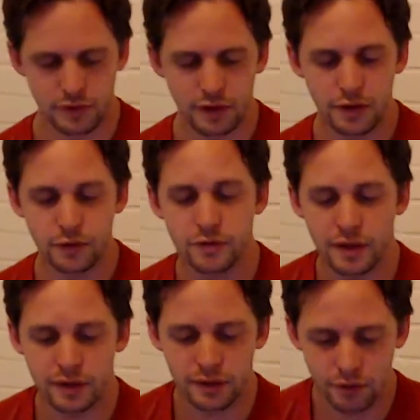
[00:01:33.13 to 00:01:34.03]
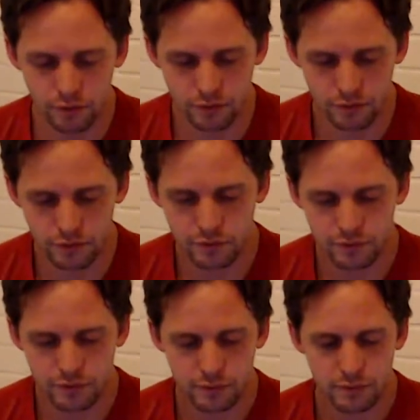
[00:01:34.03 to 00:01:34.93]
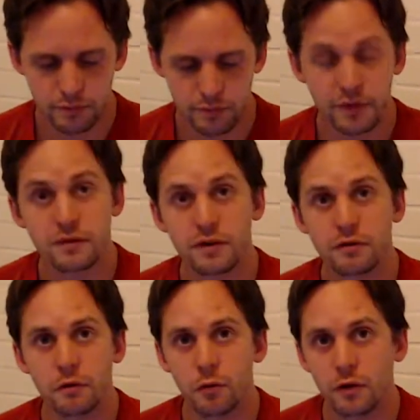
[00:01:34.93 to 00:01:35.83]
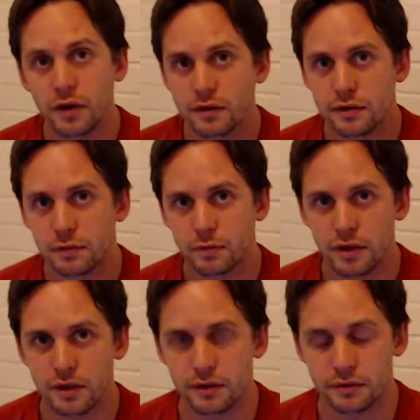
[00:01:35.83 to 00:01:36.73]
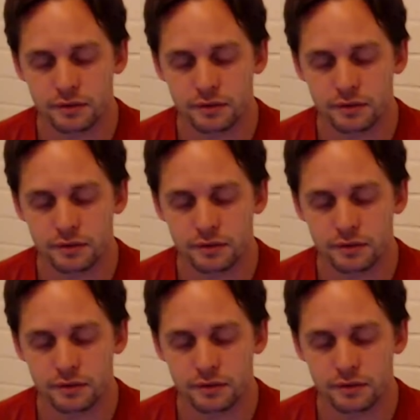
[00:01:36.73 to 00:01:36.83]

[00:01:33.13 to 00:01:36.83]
You set goals because they're rewarding to complete.